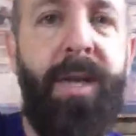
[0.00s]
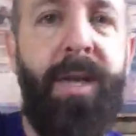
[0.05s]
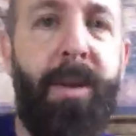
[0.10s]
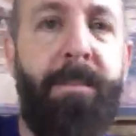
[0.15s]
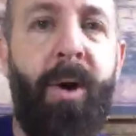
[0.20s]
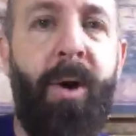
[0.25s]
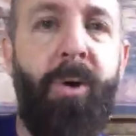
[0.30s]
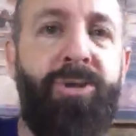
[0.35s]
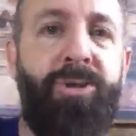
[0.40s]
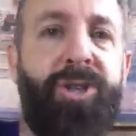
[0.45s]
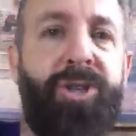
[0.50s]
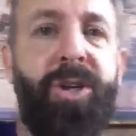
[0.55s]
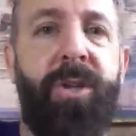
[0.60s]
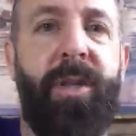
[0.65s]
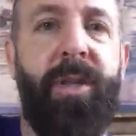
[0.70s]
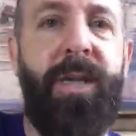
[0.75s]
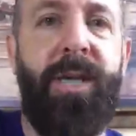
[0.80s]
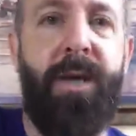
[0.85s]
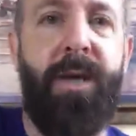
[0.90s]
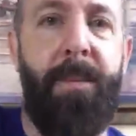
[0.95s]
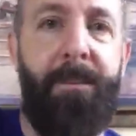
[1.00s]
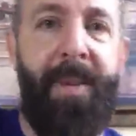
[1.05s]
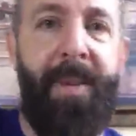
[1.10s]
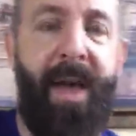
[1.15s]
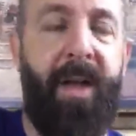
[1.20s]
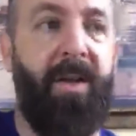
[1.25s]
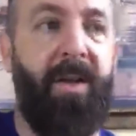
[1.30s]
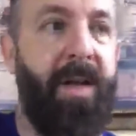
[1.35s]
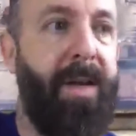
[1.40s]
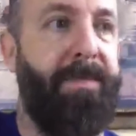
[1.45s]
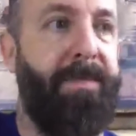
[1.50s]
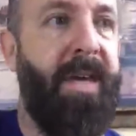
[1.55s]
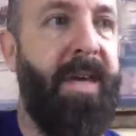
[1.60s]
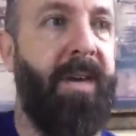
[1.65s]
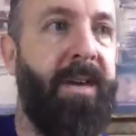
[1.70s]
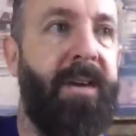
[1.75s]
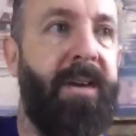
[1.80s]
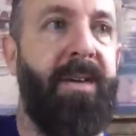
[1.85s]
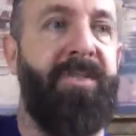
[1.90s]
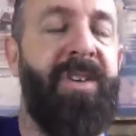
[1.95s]
emotionally compelling
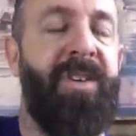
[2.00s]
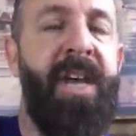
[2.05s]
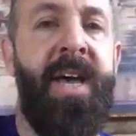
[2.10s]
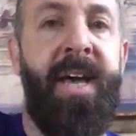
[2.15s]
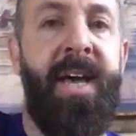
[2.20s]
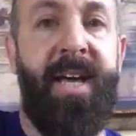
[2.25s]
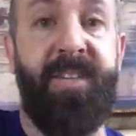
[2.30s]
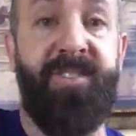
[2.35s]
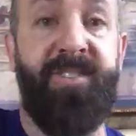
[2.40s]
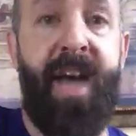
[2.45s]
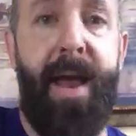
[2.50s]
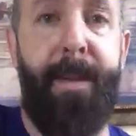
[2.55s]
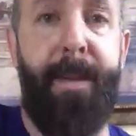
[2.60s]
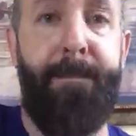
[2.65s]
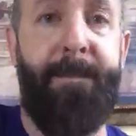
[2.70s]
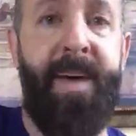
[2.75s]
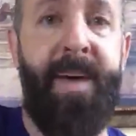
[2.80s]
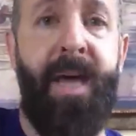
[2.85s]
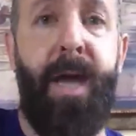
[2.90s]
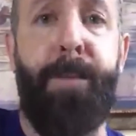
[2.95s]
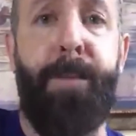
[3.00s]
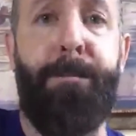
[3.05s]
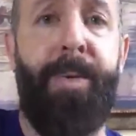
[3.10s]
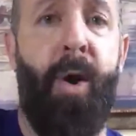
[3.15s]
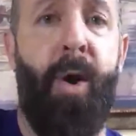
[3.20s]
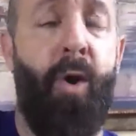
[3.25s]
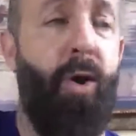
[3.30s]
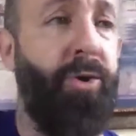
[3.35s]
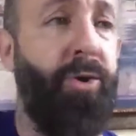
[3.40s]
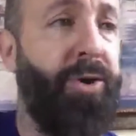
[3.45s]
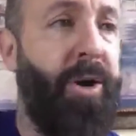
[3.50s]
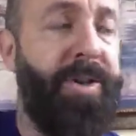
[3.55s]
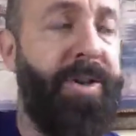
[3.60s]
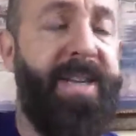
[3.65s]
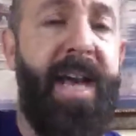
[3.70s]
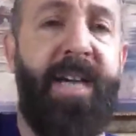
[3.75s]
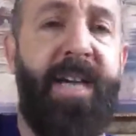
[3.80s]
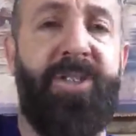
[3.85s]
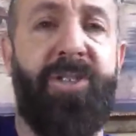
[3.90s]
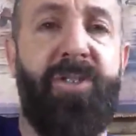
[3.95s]
because it's got a big, bold,
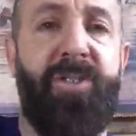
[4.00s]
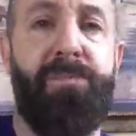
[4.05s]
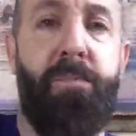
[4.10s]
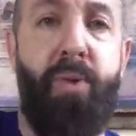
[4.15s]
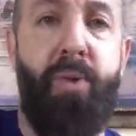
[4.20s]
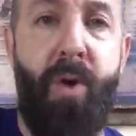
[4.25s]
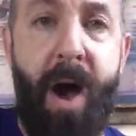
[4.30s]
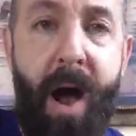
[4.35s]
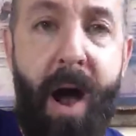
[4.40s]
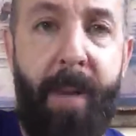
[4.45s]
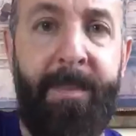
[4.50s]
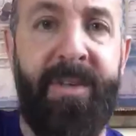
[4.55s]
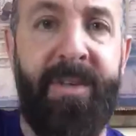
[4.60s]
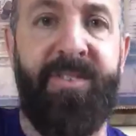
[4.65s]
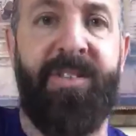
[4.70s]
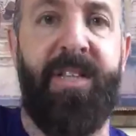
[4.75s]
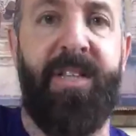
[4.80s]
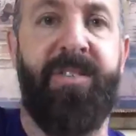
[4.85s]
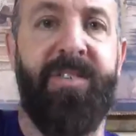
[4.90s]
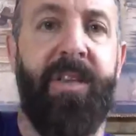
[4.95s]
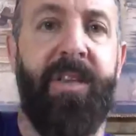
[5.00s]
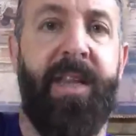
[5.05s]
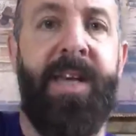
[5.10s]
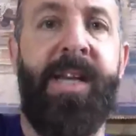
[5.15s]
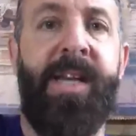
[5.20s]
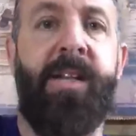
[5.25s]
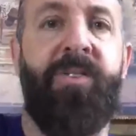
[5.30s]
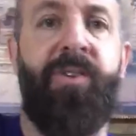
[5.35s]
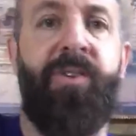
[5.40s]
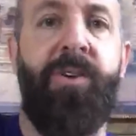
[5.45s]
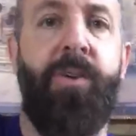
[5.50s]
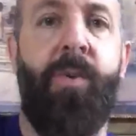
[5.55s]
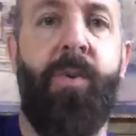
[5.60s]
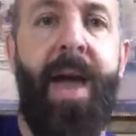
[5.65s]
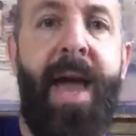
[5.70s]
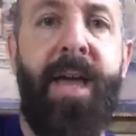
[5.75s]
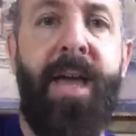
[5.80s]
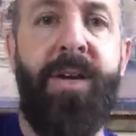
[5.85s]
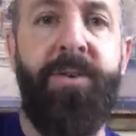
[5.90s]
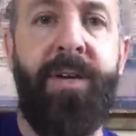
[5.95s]
audacious promise that's linked to
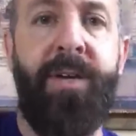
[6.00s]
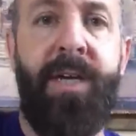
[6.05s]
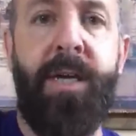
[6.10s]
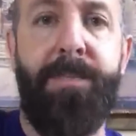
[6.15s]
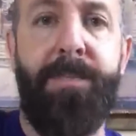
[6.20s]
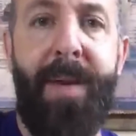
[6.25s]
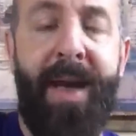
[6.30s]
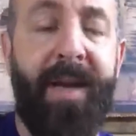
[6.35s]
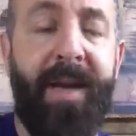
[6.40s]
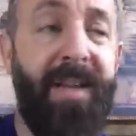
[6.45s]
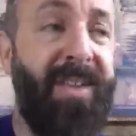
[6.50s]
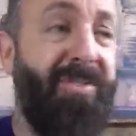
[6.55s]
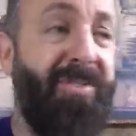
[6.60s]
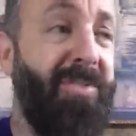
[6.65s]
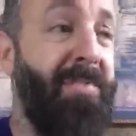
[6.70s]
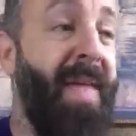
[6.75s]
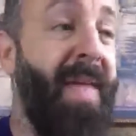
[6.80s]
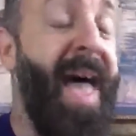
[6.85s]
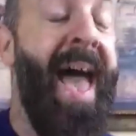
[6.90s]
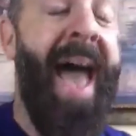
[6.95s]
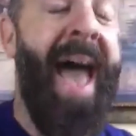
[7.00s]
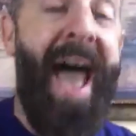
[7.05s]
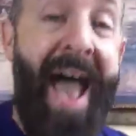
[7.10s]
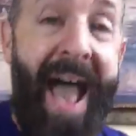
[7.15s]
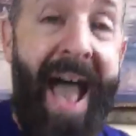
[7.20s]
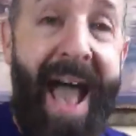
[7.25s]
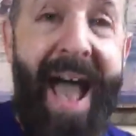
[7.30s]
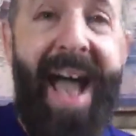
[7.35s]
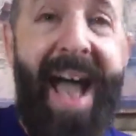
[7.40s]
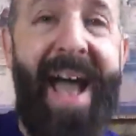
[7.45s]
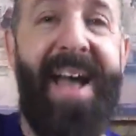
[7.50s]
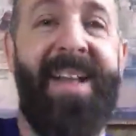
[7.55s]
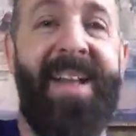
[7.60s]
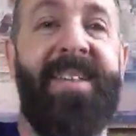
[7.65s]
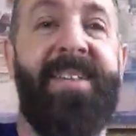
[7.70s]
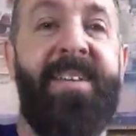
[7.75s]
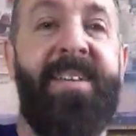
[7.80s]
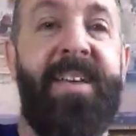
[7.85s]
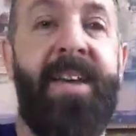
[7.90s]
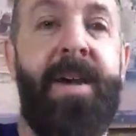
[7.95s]
a unique mechanism?
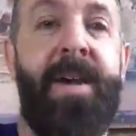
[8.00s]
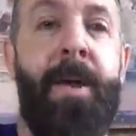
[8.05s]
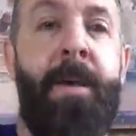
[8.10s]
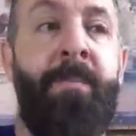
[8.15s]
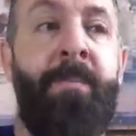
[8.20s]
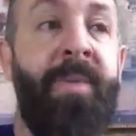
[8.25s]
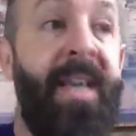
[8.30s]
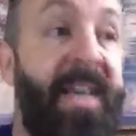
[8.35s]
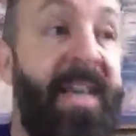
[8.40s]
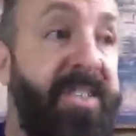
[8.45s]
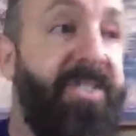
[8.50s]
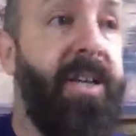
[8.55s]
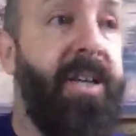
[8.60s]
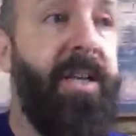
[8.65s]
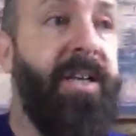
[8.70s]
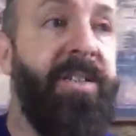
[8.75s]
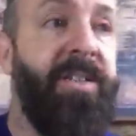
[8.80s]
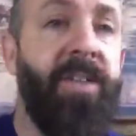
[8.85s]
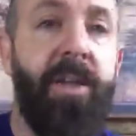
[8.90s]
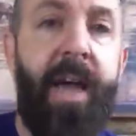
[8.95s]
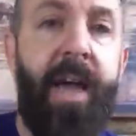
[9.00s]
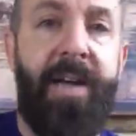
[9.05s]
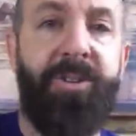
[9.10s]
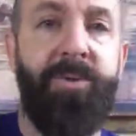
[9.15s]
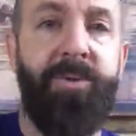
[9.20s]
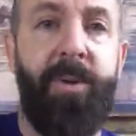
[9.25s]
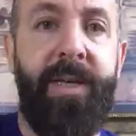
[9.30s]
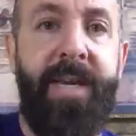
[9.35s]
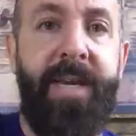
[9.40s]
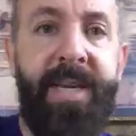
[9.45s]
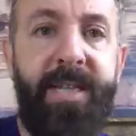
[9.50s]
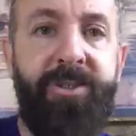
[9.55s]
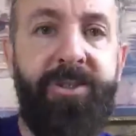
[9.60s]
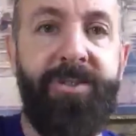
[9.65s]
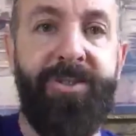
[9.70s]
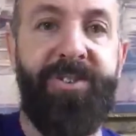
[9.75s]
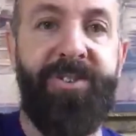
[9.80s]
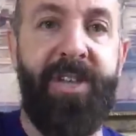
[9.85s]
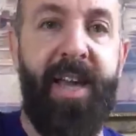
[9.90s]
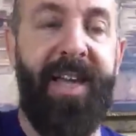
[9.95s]
And is it intellectually
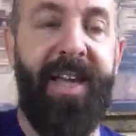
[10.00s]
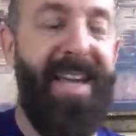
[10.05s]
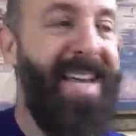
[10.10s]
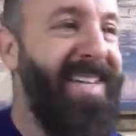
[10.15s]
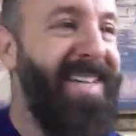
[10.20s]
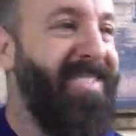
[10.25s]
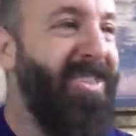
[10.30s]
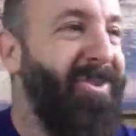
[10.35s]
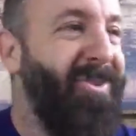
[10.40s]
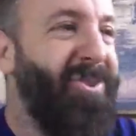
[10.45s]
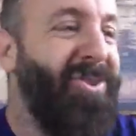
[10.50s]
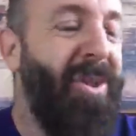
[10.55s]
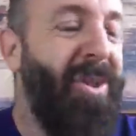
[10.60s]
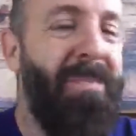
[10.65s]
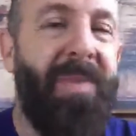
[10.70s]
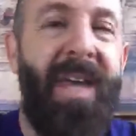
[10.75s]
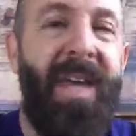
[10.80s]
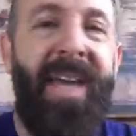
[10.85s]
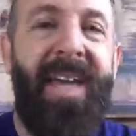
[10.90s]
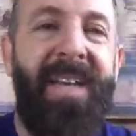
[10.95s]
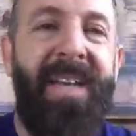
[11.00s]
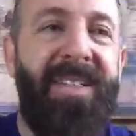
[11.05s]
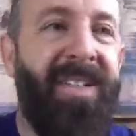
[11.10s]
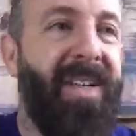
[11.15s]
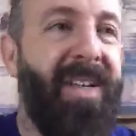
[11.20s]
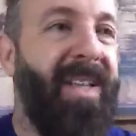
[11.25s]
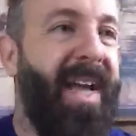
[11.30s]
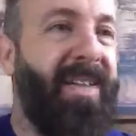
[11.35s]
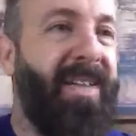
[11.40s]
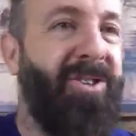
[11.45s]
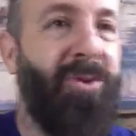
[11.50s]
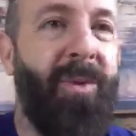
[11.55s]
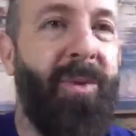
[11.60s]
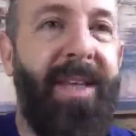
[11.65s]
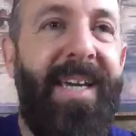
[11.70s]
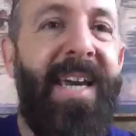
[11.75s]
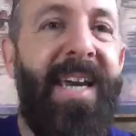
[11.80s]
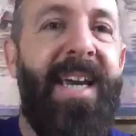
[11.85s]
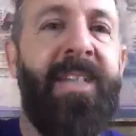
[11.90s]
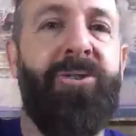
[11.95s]
interesting? Is there something
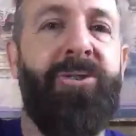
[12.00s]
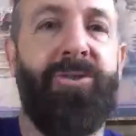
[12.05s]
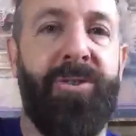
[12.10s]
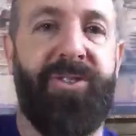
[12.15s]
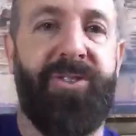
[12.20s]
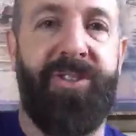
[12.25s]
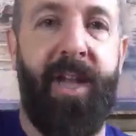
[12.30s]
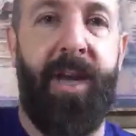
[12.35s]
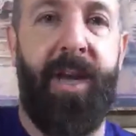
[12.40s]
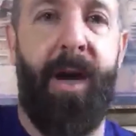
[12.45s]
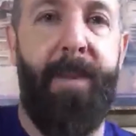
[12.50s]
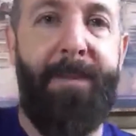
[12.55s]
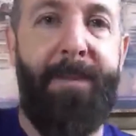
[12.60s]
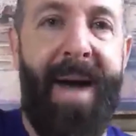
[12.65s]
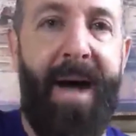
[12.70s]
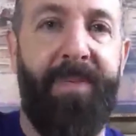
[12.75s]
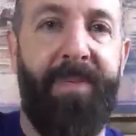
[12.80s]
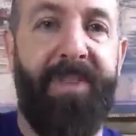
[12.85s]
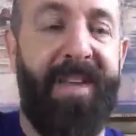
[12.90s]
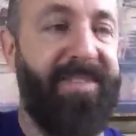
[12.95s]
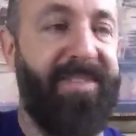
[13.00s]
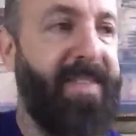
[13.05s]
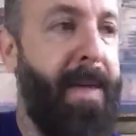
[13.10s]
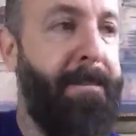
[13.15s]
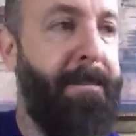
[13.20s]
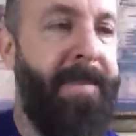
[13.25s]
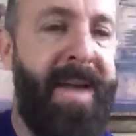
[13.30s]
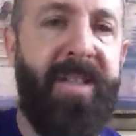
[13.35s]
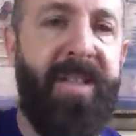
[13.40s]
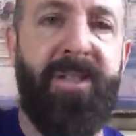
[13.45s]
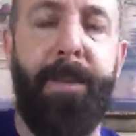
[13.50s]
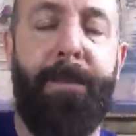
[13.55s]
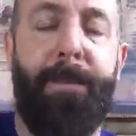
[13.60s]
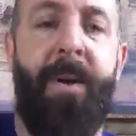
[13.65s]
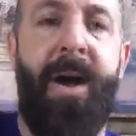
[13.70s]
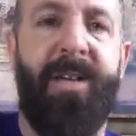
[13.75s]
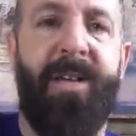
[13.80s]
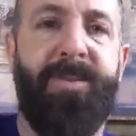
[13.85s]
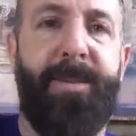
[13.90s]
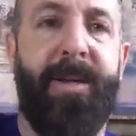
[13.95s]
intellectually interesting about this that makes the
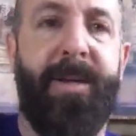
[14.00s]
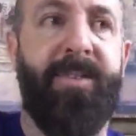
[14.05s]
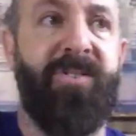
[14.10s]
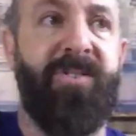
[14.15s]
prospect